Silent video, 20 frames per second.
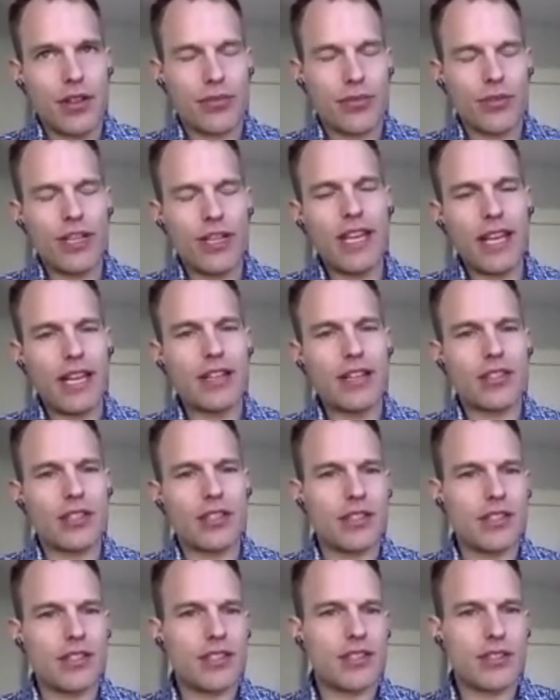3
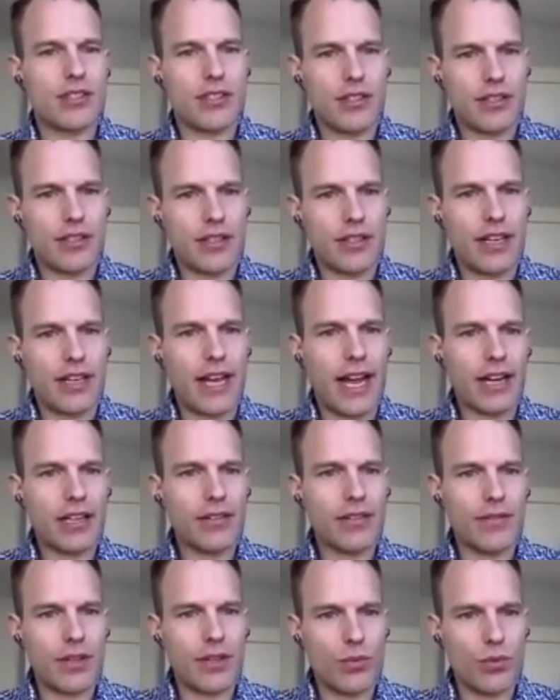agents that
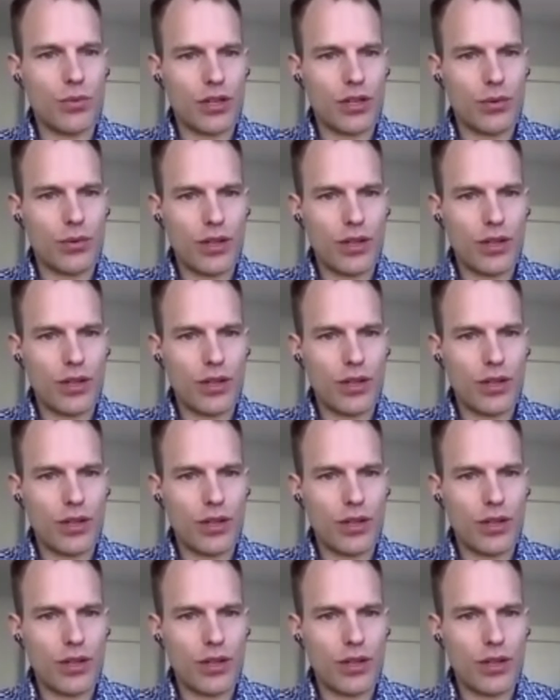actively work